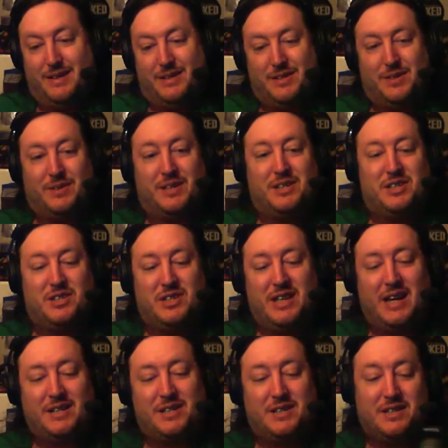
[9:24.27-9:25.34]
So let's
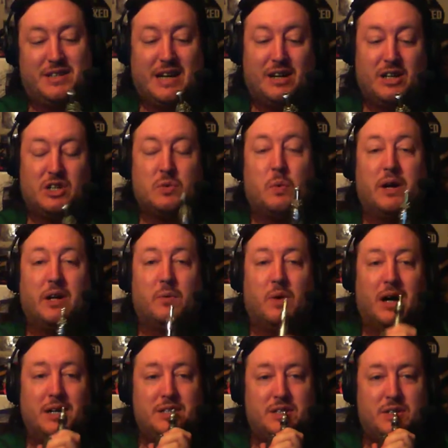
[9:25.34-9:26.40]
test this out at 20
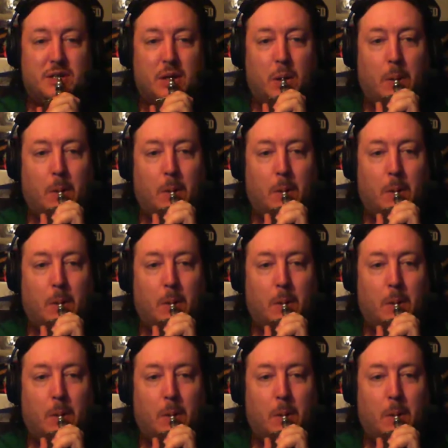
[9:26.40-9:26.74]
watts.